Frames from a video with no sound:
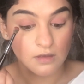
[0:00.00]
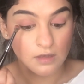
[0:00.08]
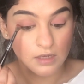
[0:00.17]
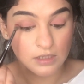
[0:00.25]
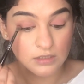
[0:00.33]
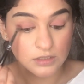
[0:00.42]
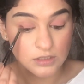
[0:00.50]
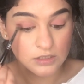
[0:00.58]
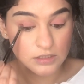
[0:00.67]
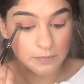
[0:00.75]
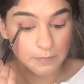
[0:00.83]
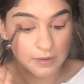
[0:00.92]
and just
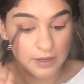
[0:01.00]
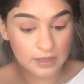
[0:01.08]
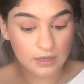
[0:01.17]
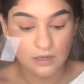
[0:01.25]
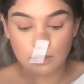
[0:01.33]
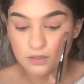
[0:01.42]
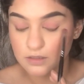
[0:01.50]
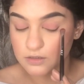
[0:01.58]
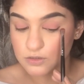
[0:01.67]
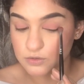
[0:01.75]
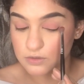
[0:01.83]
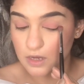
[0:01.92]
applying it
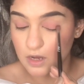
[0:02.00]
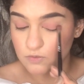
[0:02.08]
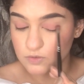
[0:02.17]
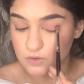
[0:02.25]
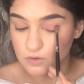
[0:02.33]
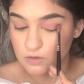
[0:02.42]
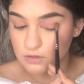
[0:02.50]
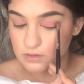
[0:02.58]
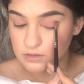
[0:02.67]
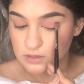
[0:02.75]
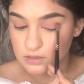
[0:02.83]
to the outer corners,